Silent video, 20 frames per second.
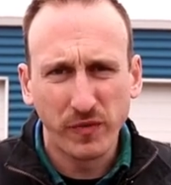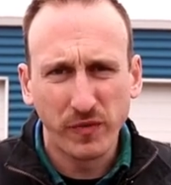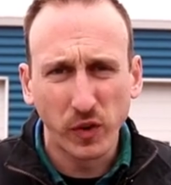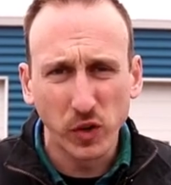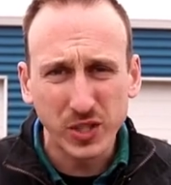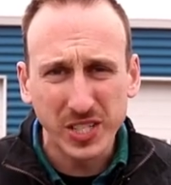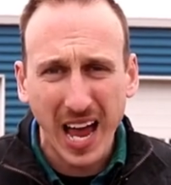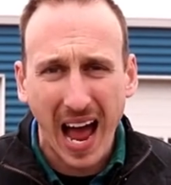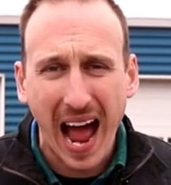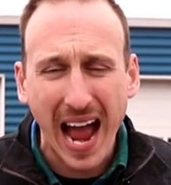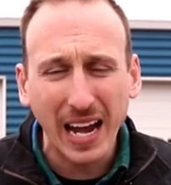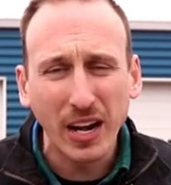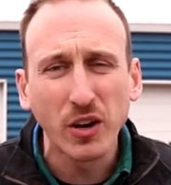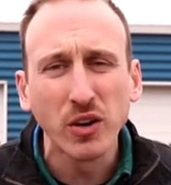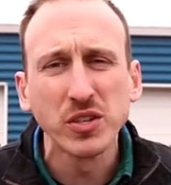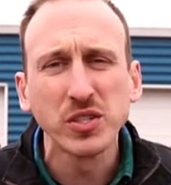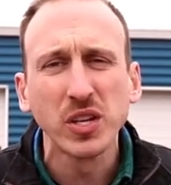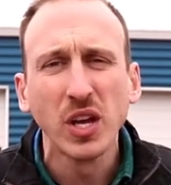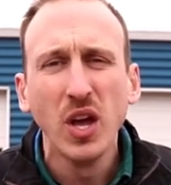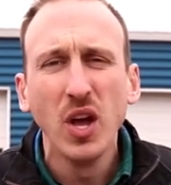For
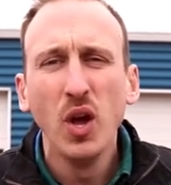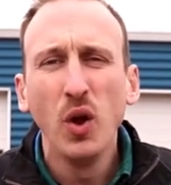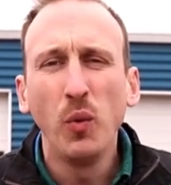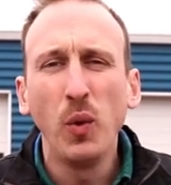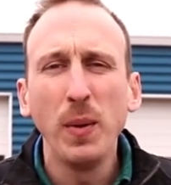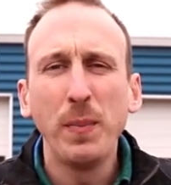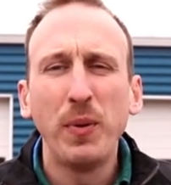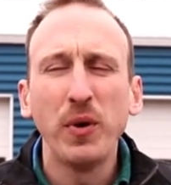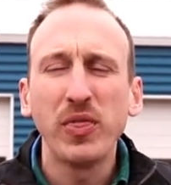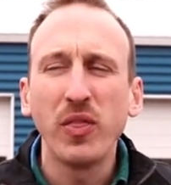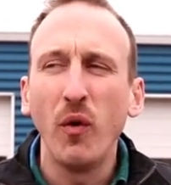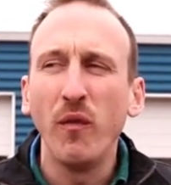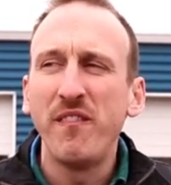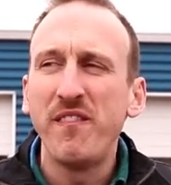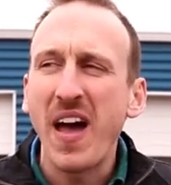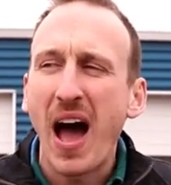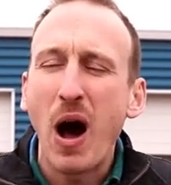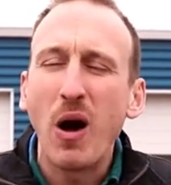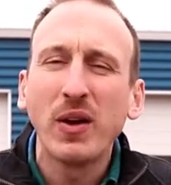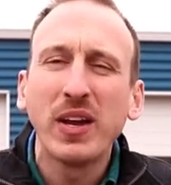tires, we put the
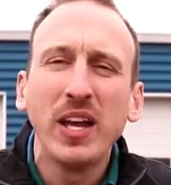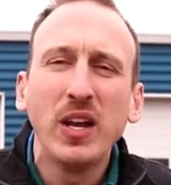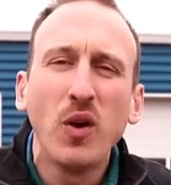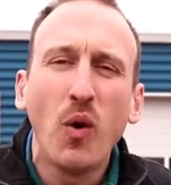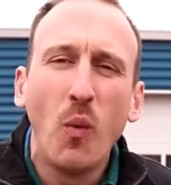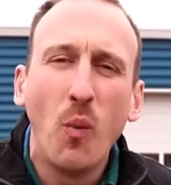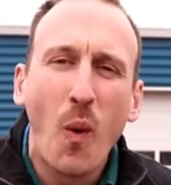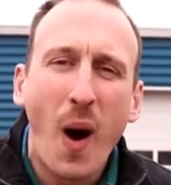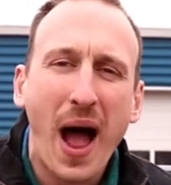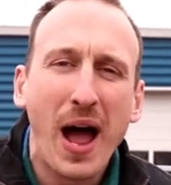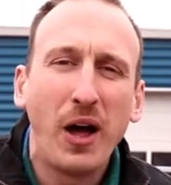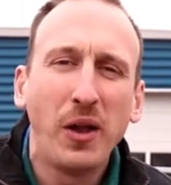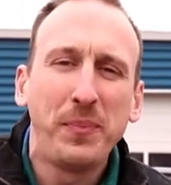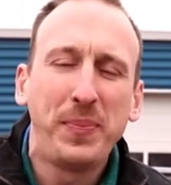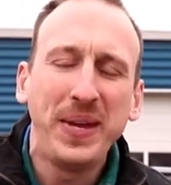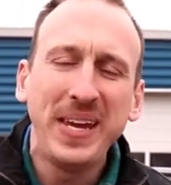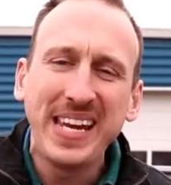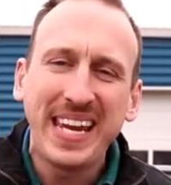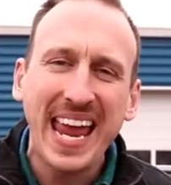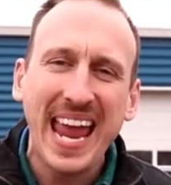Falcon
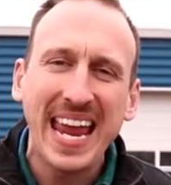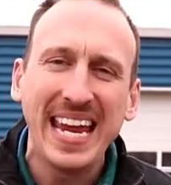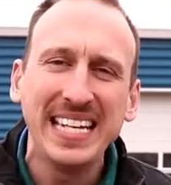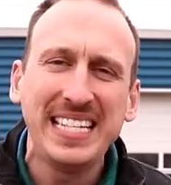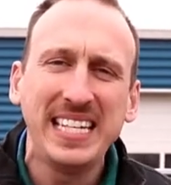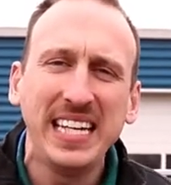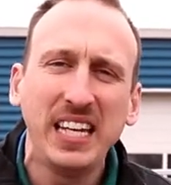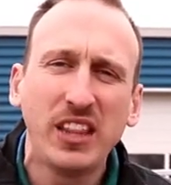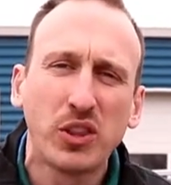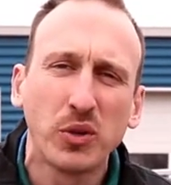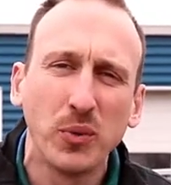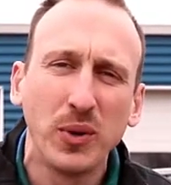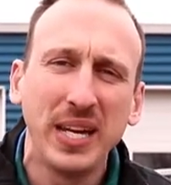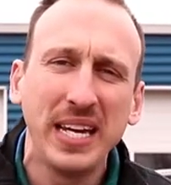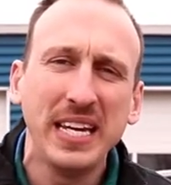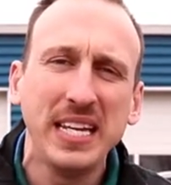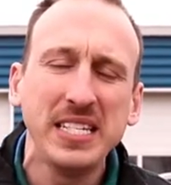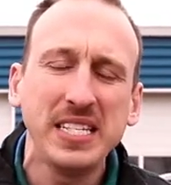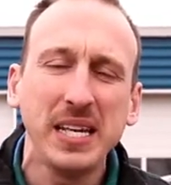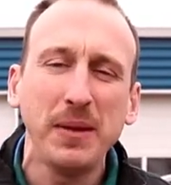Wild Peak
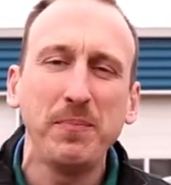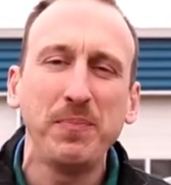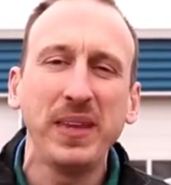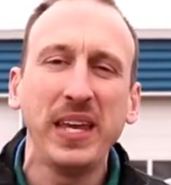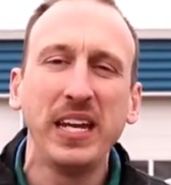AT3s